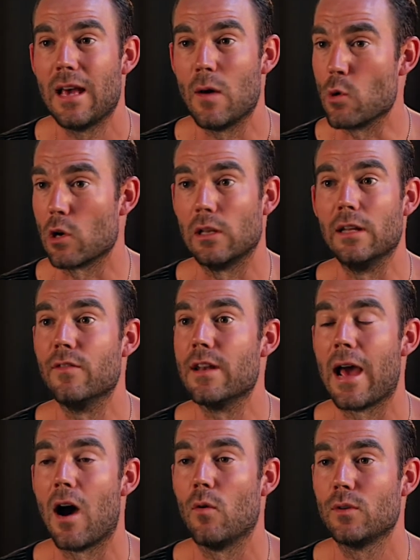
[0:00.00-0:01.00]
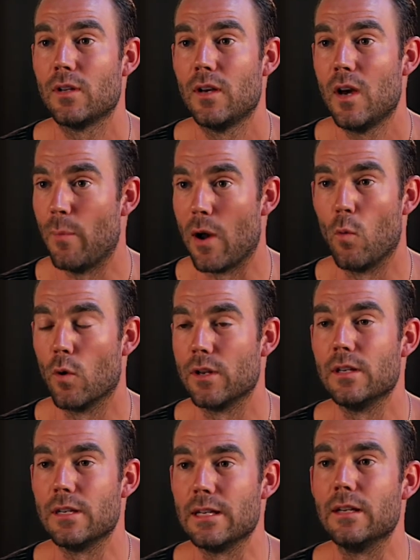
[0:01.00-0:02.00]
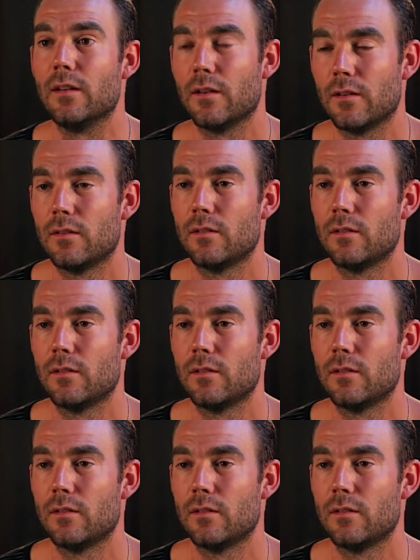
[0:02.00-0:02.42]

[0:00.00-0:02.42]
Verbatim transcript: and we are living out by word and deed.